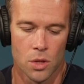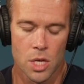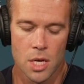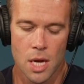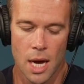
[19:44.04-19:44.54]

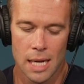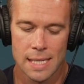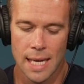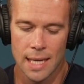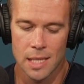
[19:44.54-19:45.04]
The
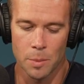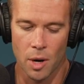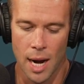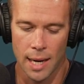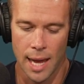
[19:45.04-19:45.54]
Senate
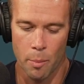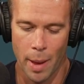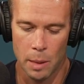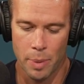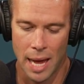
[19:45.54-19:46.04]
Democratic
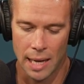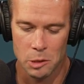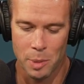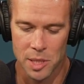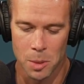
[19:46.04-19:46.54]
campaign PAC
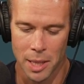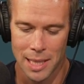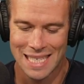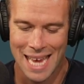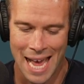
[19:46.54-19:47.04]
spent some
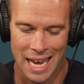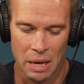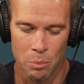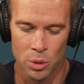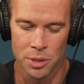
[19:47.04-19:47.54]
money
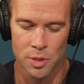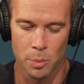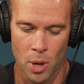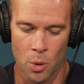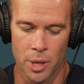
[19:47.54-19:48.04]
attacking Bolduc's
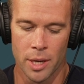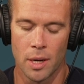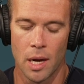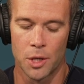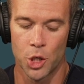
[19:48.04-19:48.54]
opponent,
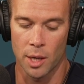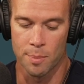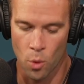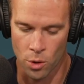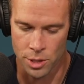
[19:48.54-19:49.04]

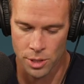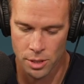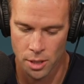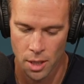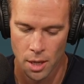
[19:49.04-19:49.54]
Chuck Morse,